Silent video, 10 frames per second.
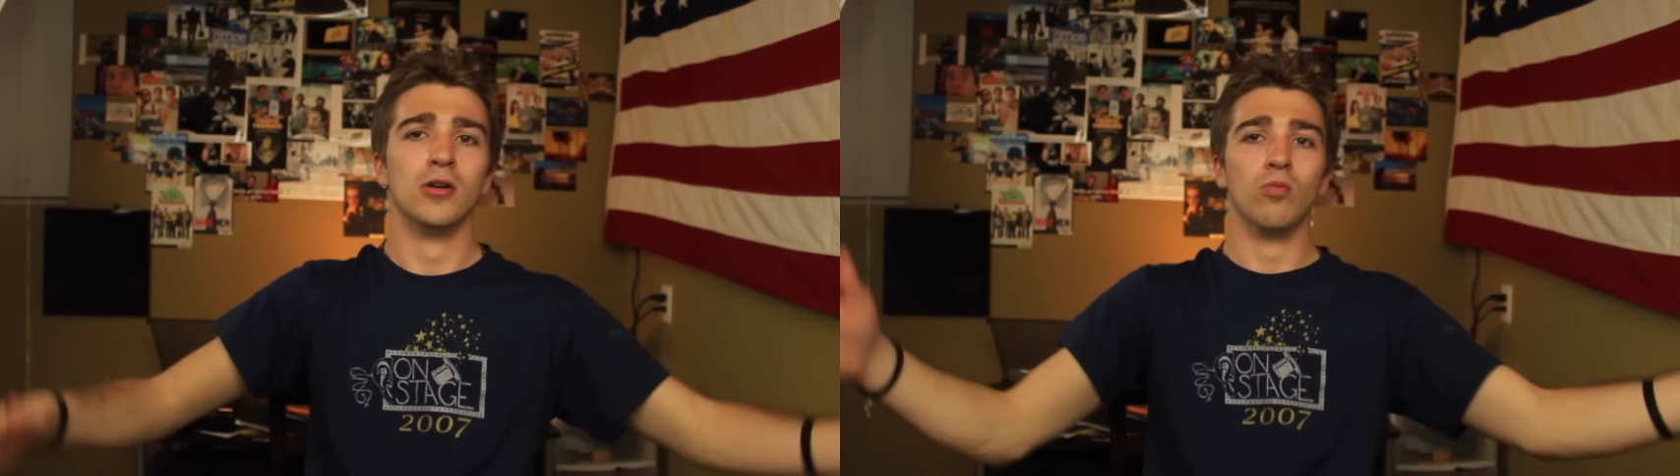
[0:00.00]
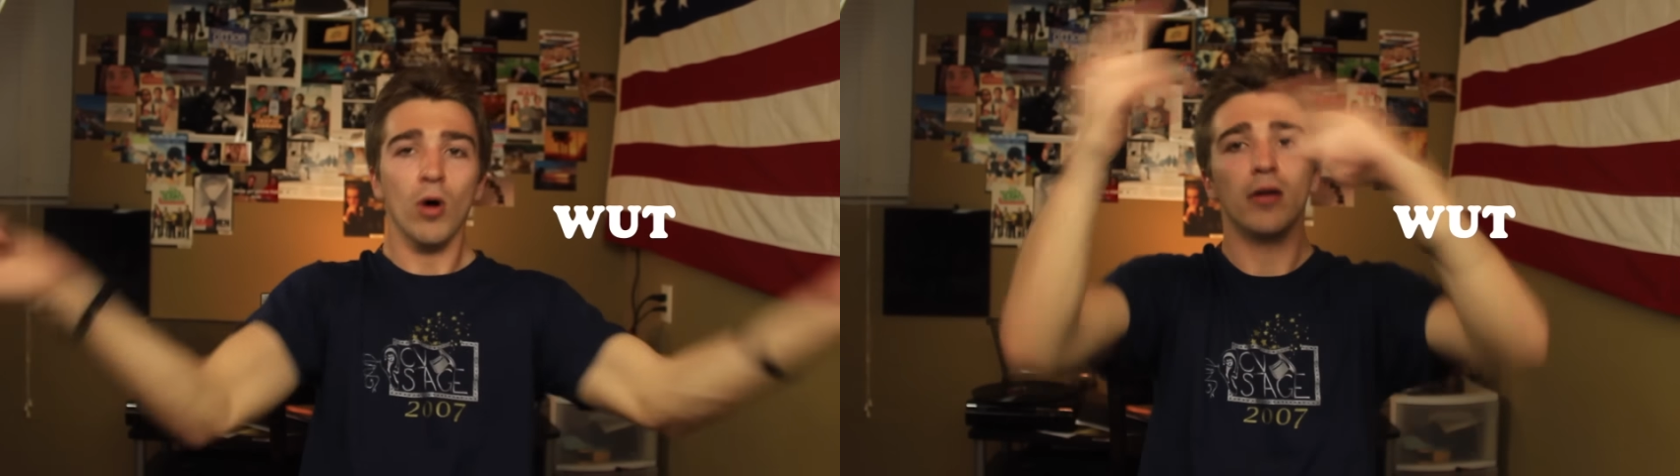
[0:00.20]

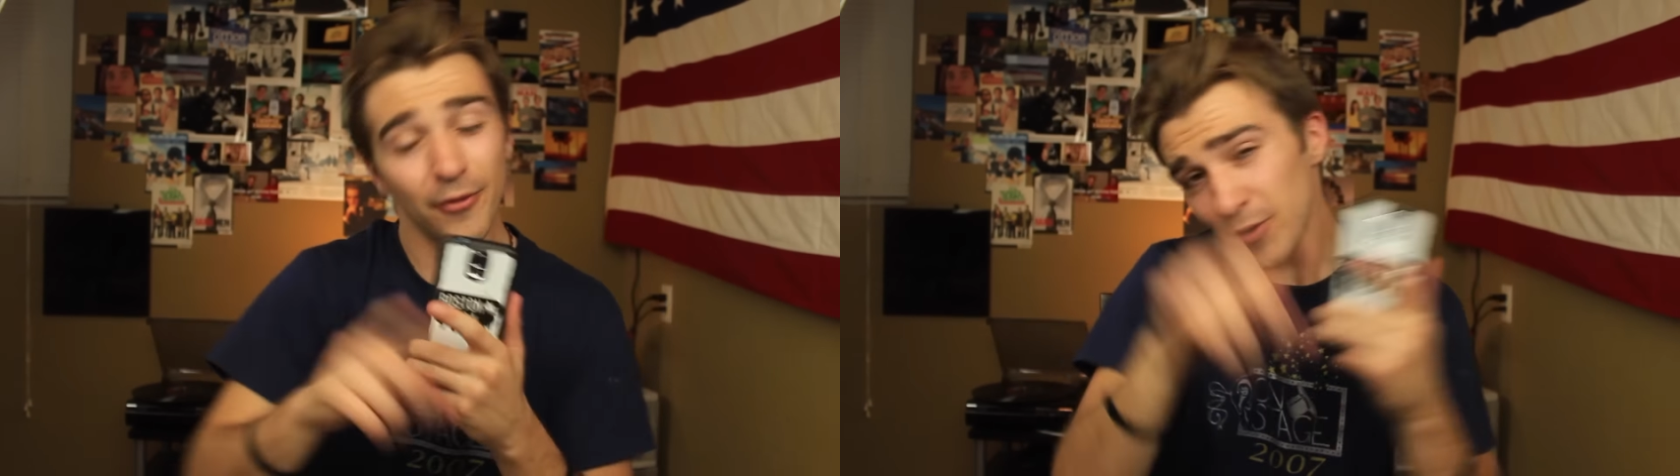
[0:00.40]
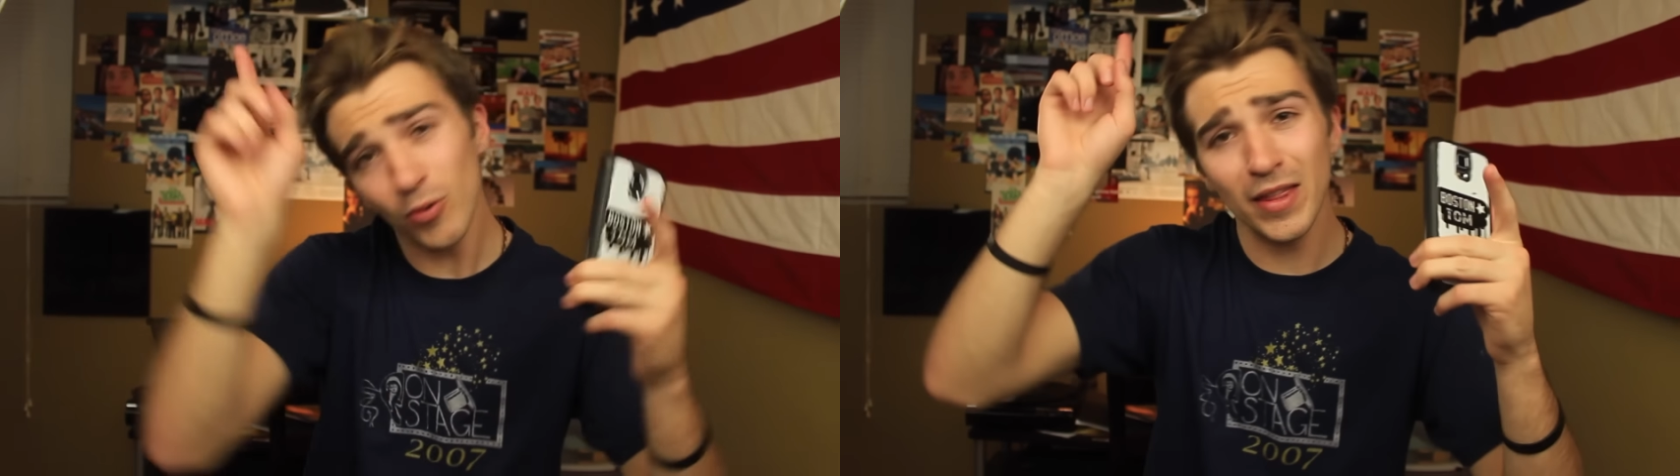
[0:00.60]
What? The
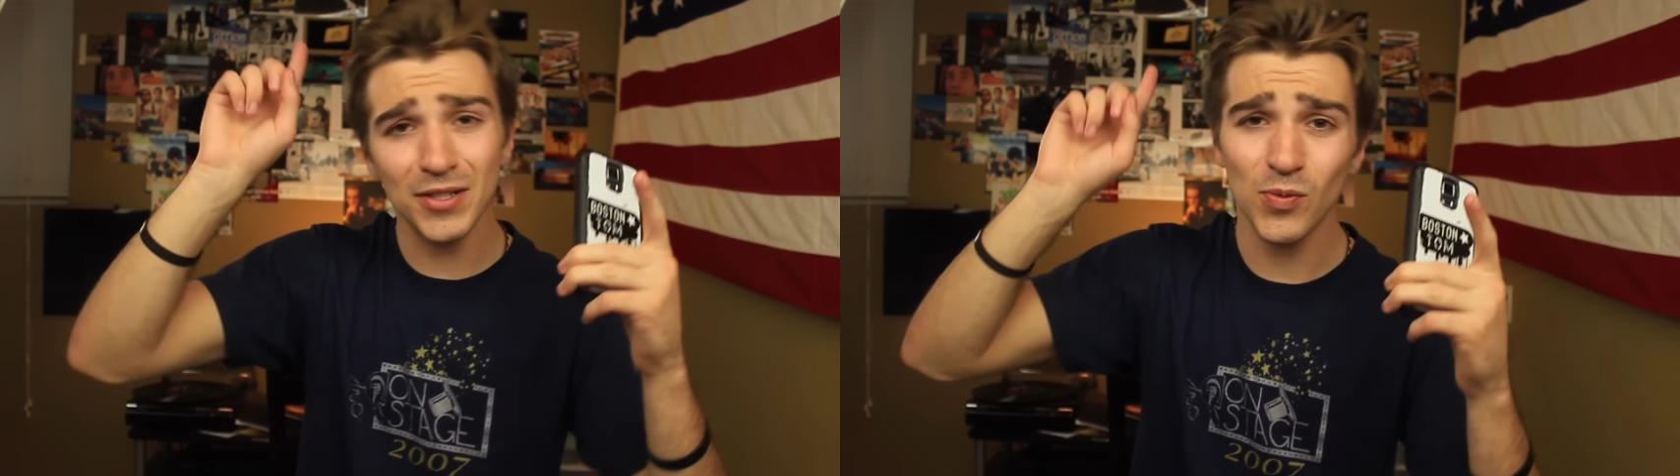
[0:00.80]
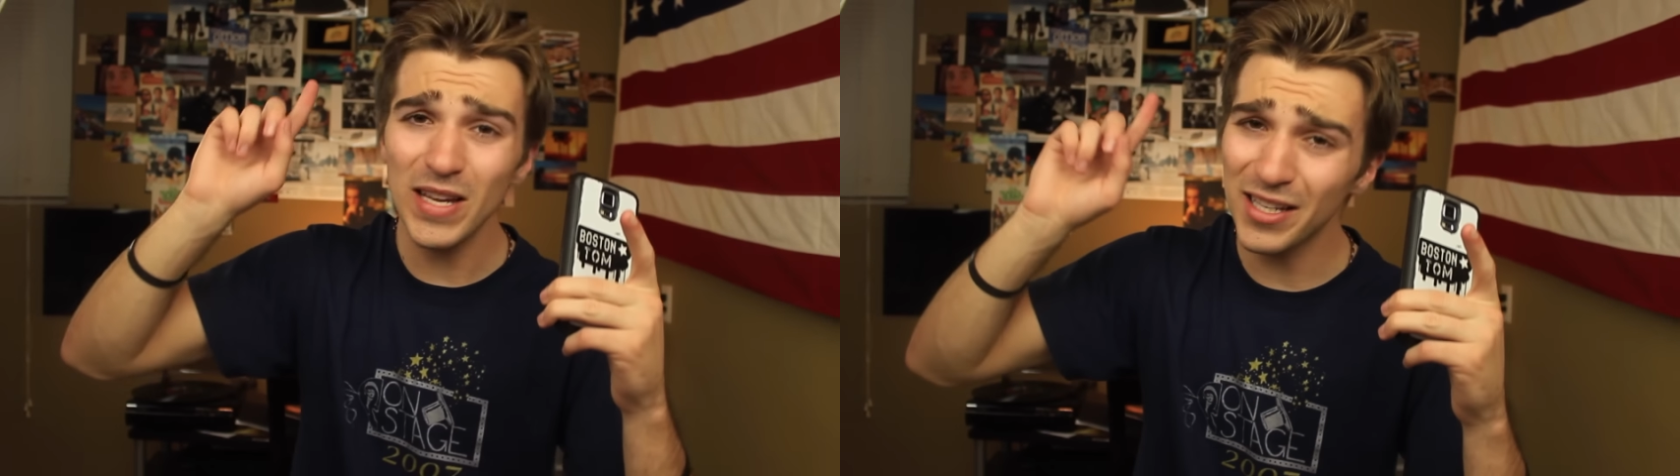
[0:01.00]
viewer
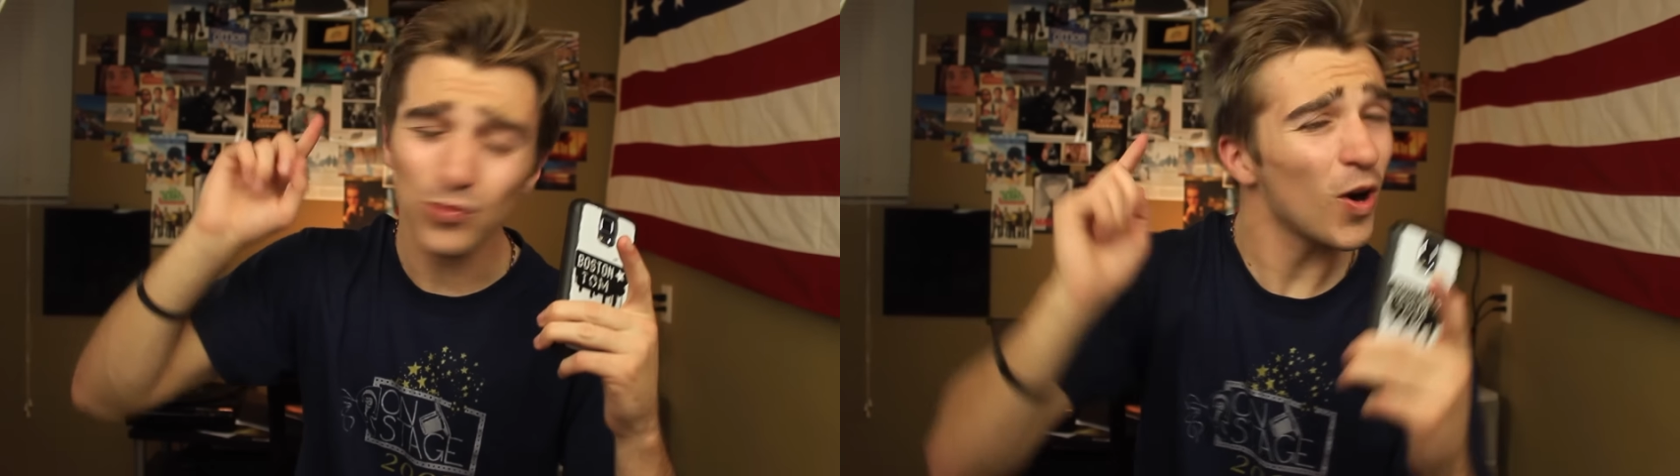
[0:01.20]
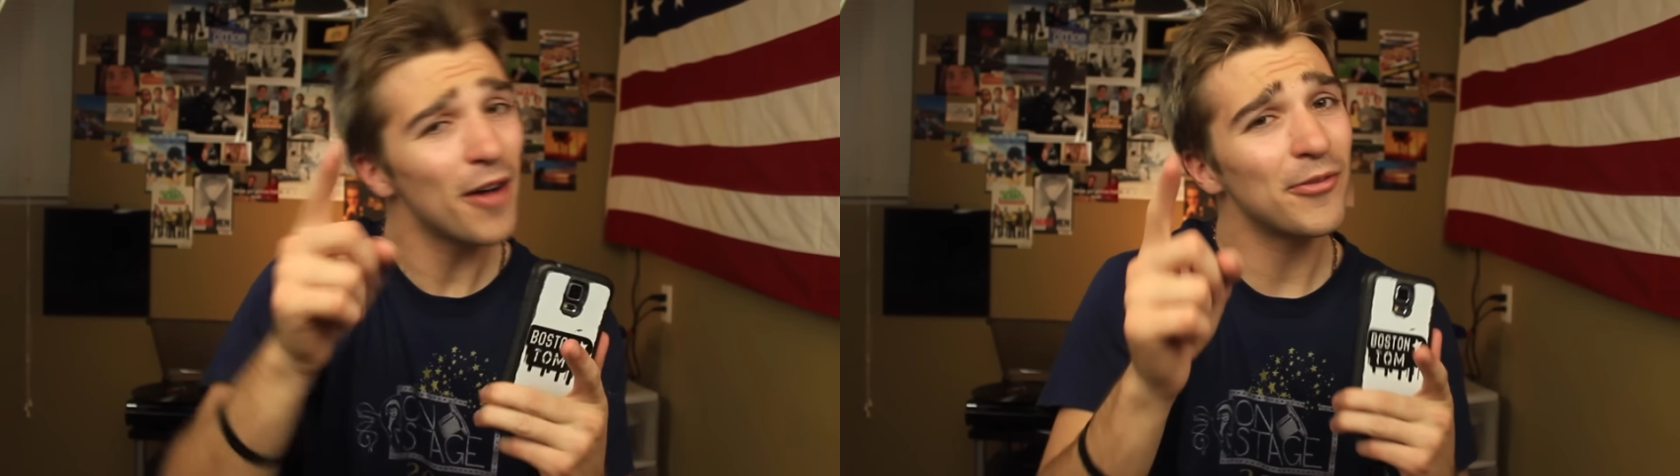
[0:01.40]
this week is
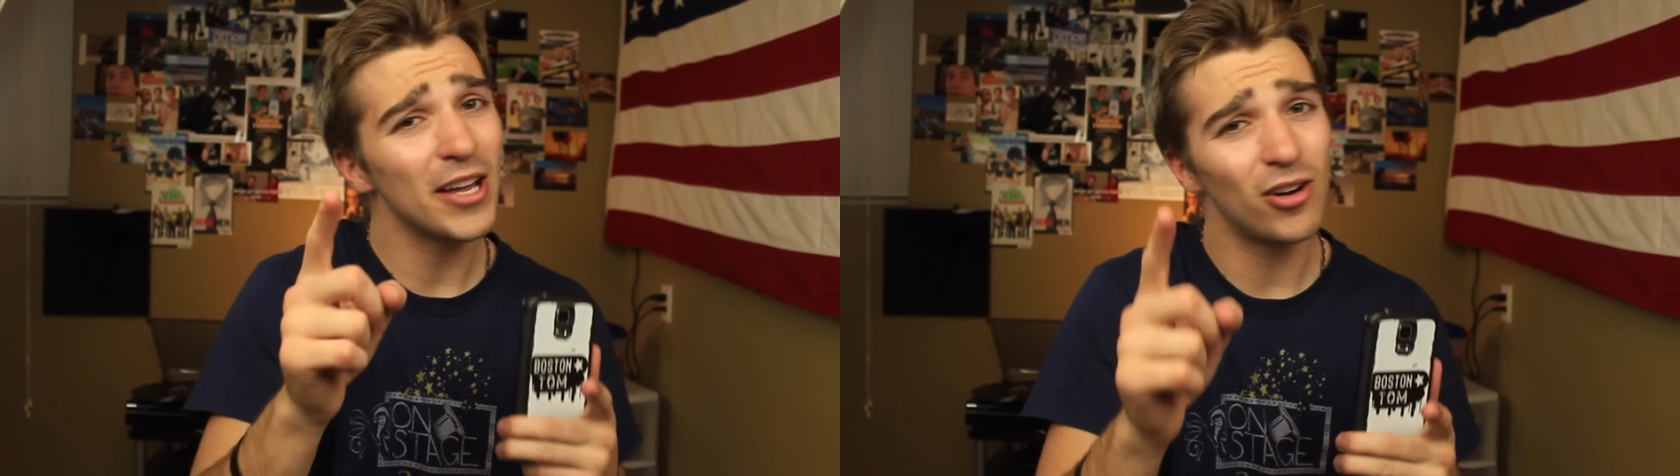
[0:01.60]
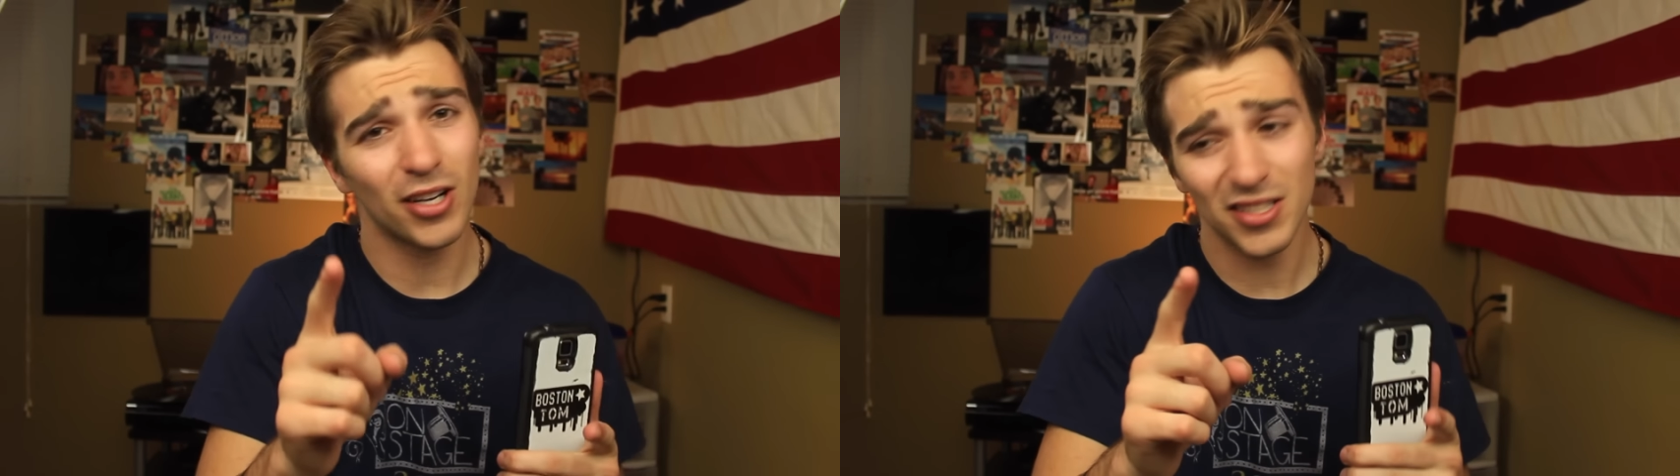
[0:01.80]

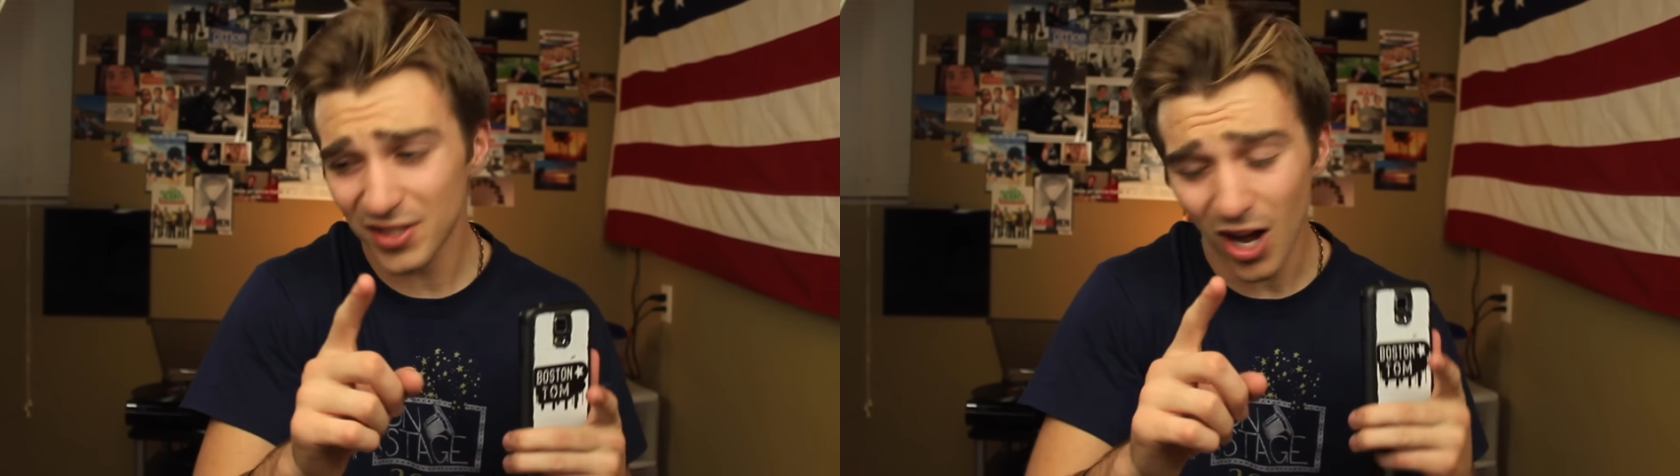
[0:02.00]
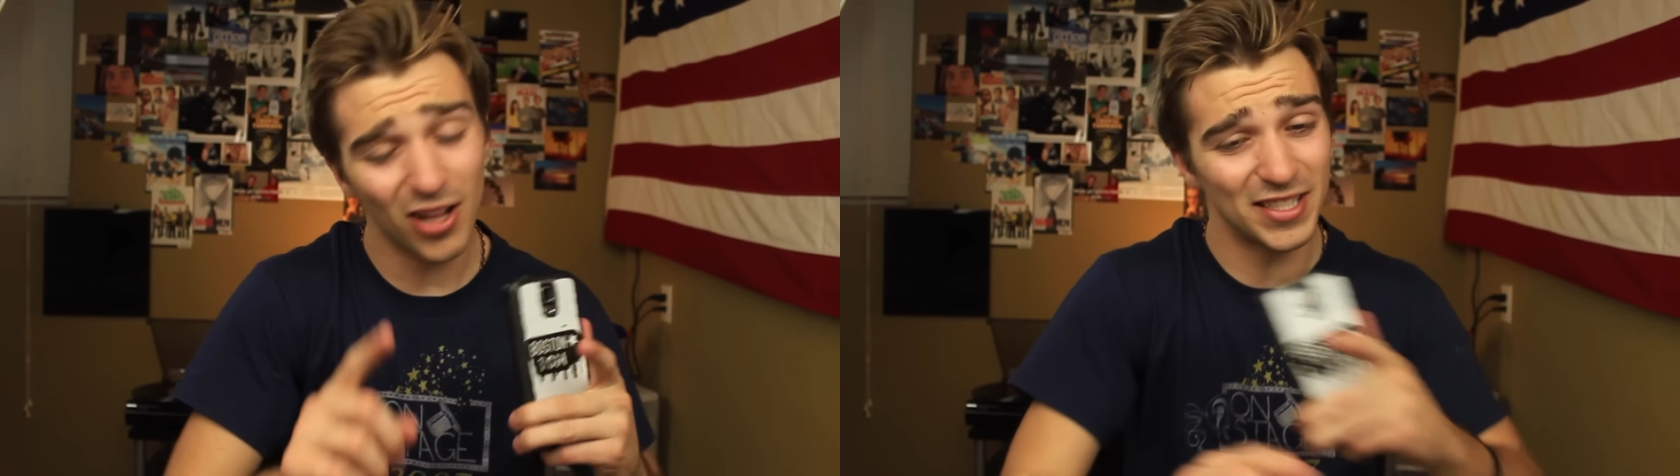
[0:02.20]
Rafael
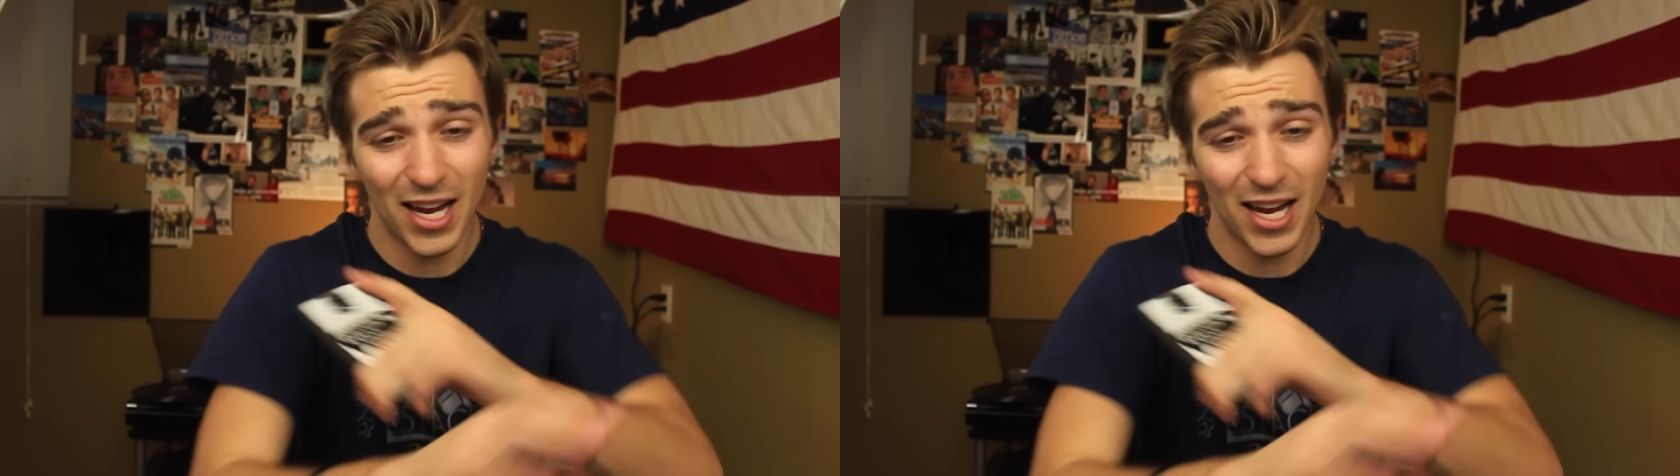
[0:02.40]
Gonzalez.